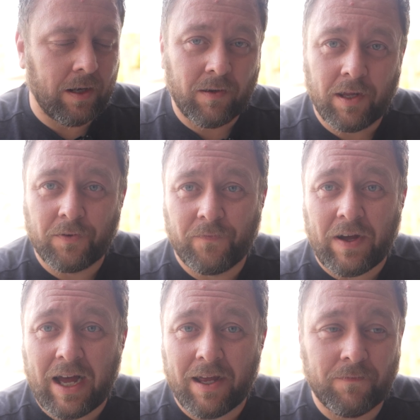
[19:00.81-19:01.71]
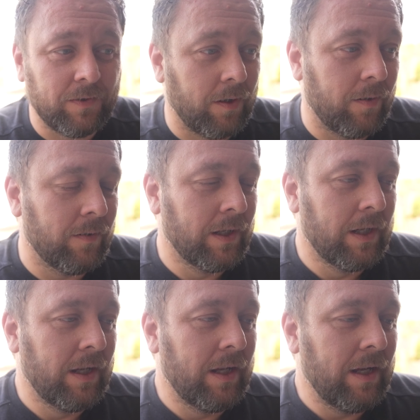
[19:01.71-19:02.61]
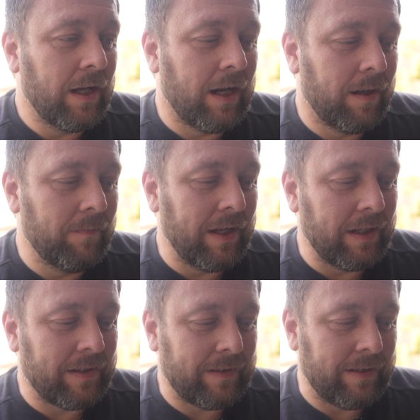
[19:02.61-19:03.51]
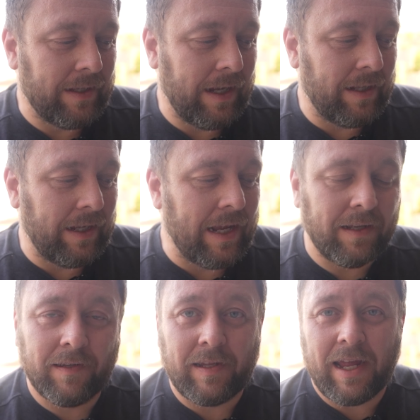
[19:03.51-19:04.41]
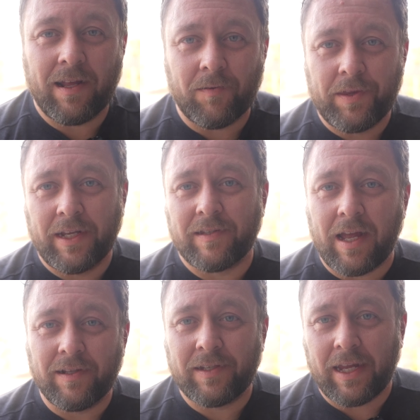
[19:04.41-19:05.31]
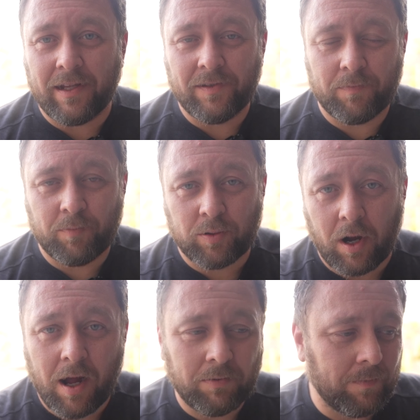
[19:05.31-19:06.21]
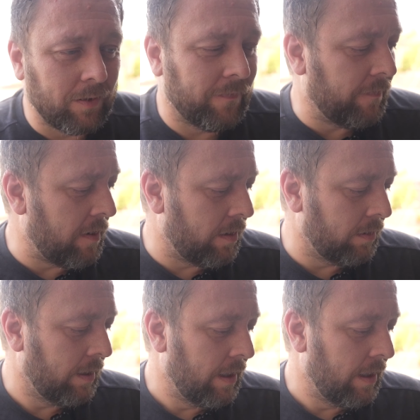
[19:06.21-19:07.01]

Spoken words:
know, another $5,000. So it's, at the end of the day, I don't think it's Einscan's problem or fault.